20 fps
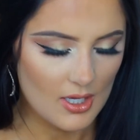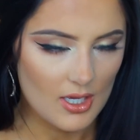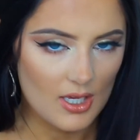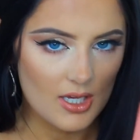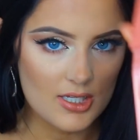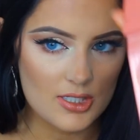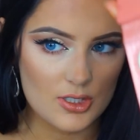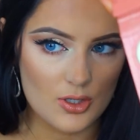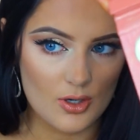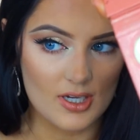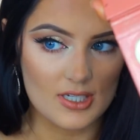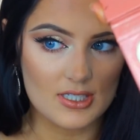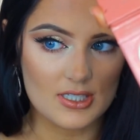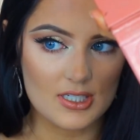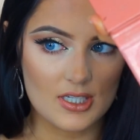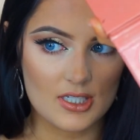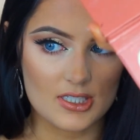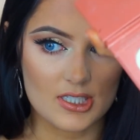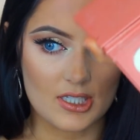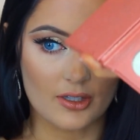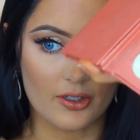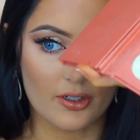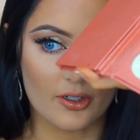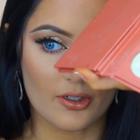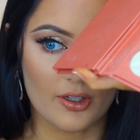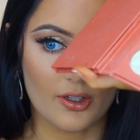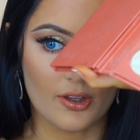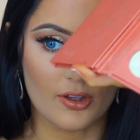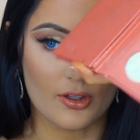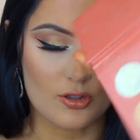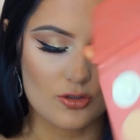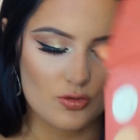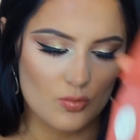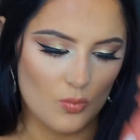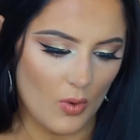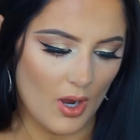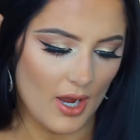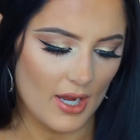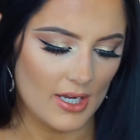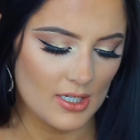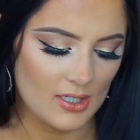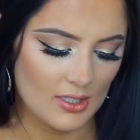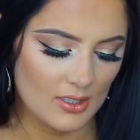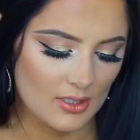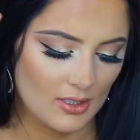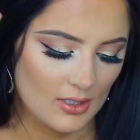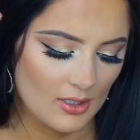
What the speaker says: It's crazy because it literally looks white.